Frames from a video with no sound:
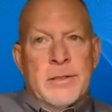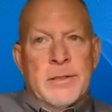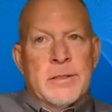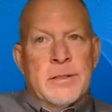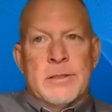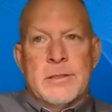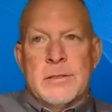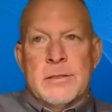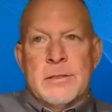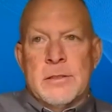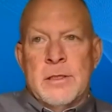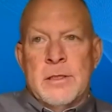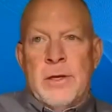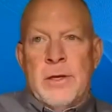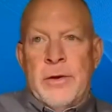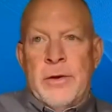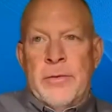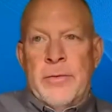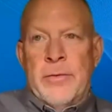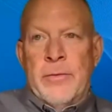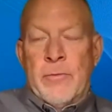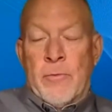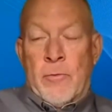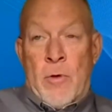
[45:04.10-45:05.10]
It's,
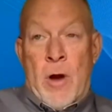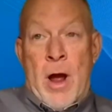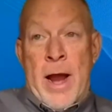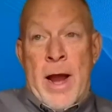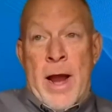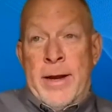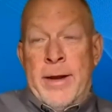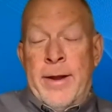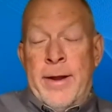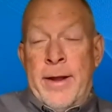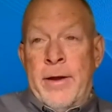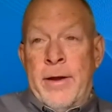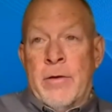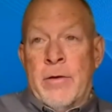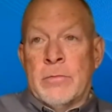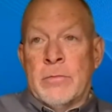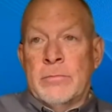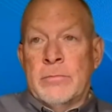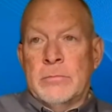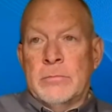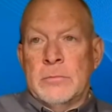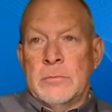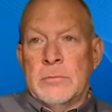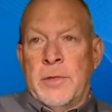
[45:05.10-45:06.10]
right
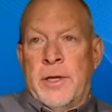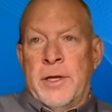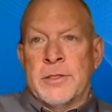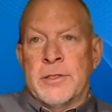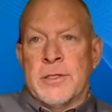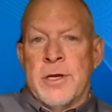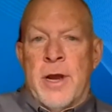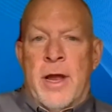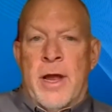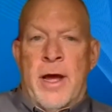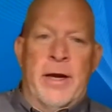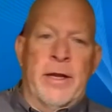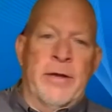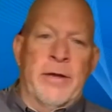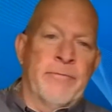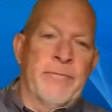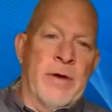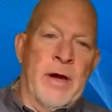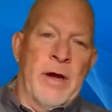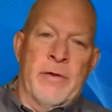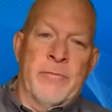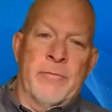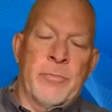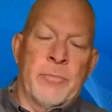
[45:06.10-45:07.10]
now it's
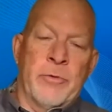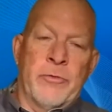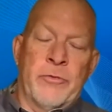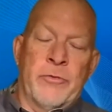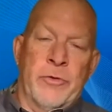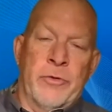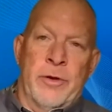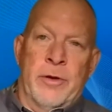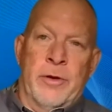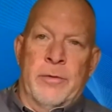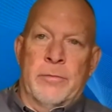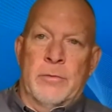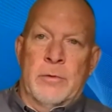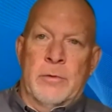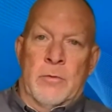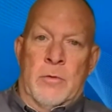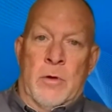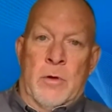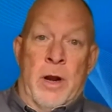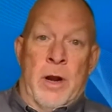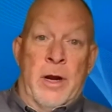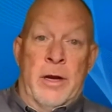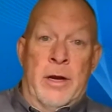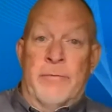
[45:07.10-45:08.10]
95%
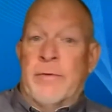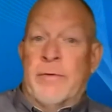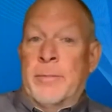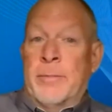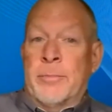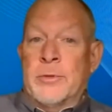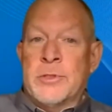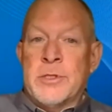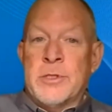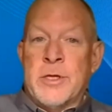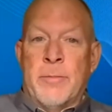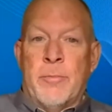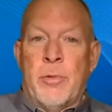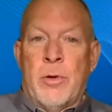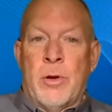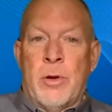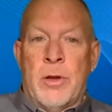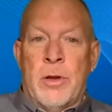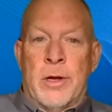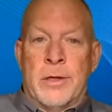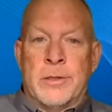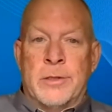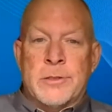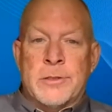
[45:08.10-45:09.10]
or 95%
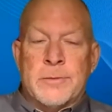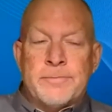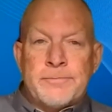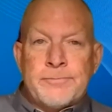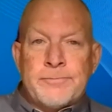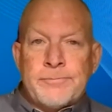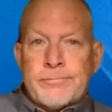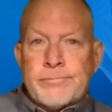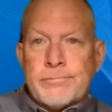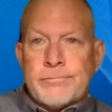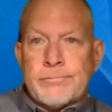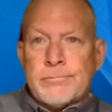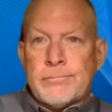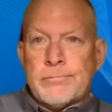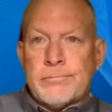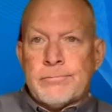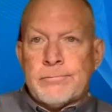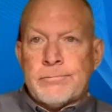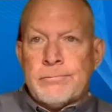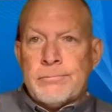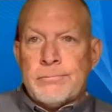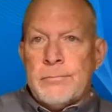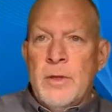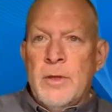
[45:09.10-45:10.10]
plus
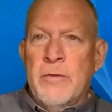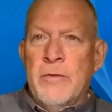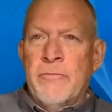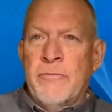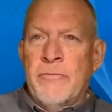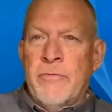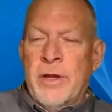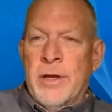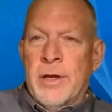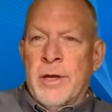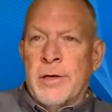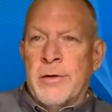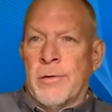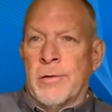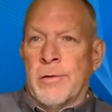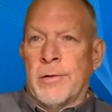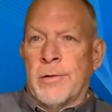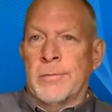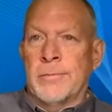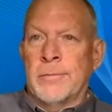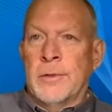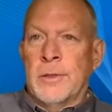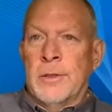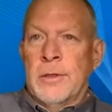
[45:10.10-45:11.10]

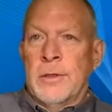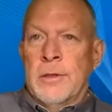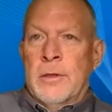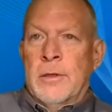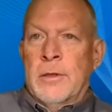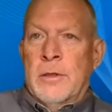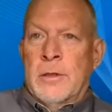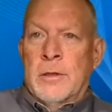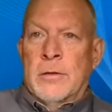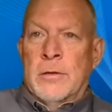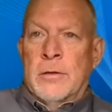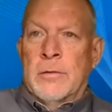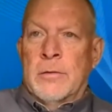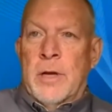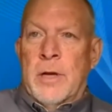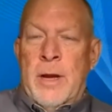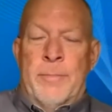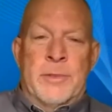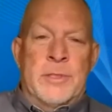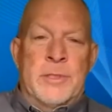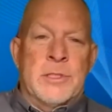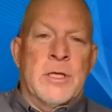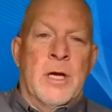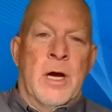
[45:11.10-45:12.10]
event or,
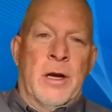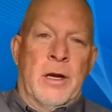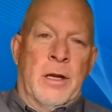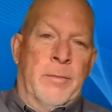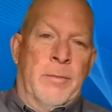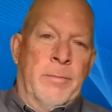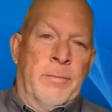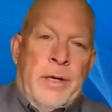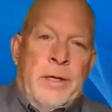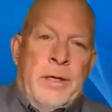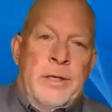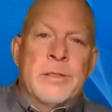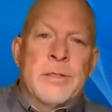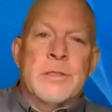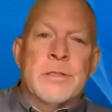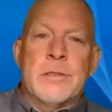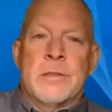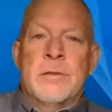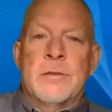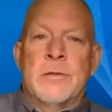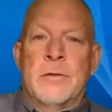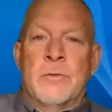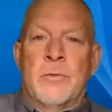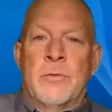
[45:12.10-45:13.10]
episodic
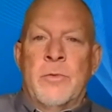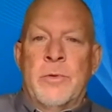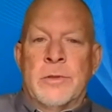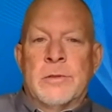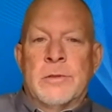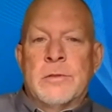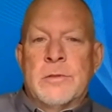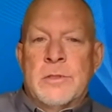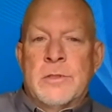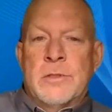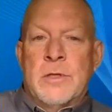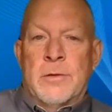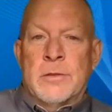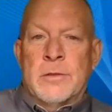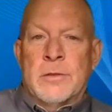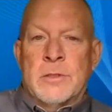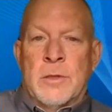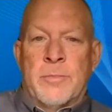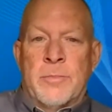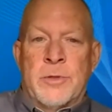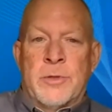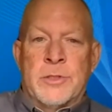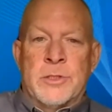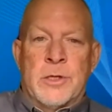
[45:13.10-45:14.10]
based, when
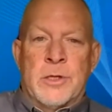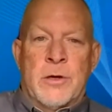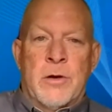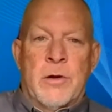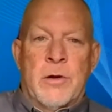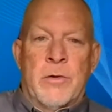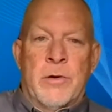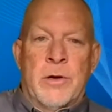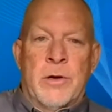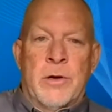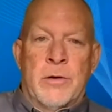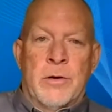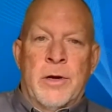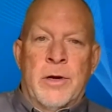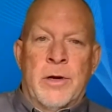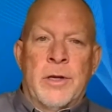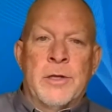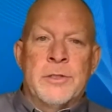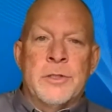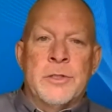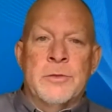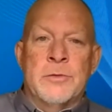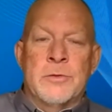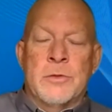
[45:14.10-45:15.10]
something's occurring or
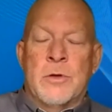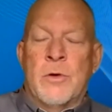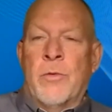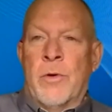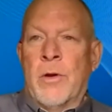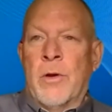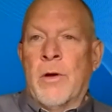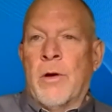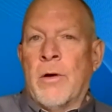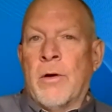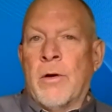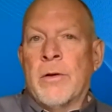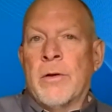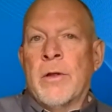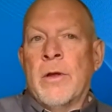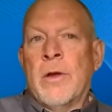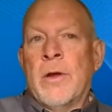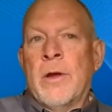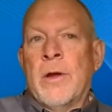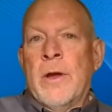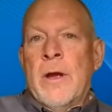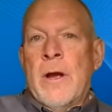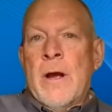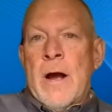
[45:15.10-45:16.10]
an issue's going on.
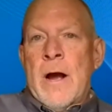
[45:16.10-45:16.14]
